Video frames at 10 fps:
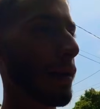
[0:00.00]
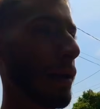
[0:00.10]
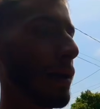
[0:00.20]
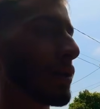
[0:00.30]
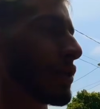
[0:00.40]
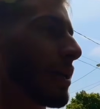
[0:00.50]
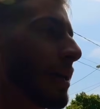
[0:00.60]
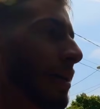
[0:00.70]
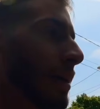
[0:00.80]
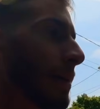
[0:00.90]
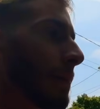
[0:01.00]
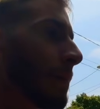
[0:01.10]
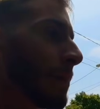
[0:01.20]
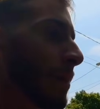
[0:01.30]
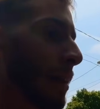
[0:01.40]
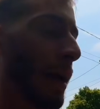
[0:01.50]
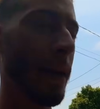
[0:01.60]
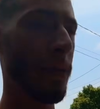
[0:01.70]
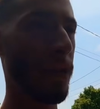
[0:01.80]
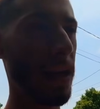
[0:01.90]
honestly, like, I
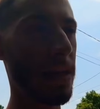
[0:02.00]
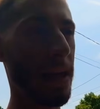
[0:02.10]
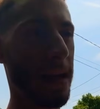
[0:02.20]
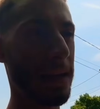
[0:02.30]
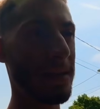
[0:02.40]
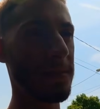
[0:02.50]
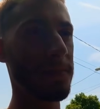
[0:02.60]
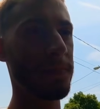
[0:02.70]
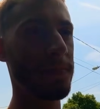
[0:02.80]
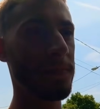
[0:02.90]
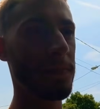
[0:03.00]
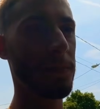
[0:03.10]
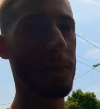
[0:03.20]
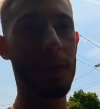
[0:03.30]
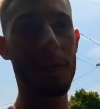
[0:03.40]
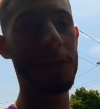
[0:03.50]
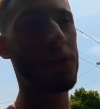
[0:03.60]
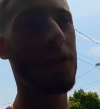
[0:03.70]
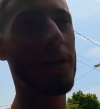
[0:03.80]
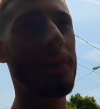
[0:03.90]
didn't think that this
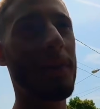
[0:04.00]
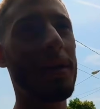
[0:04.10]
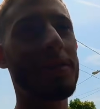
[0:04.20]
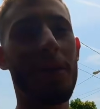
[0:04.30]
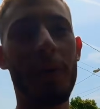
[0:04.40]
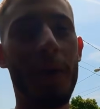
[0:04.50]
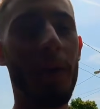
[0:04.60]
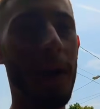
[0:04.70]
truck being so new